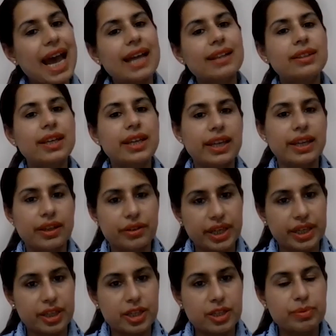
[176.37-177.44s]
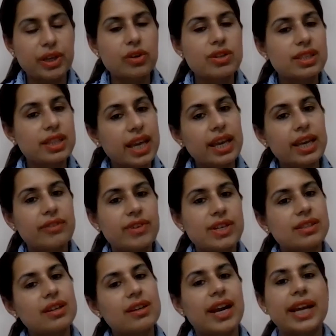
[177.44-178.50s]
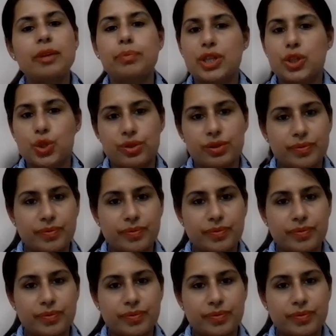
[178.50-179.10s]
and the ingredients, because they give us the right picture.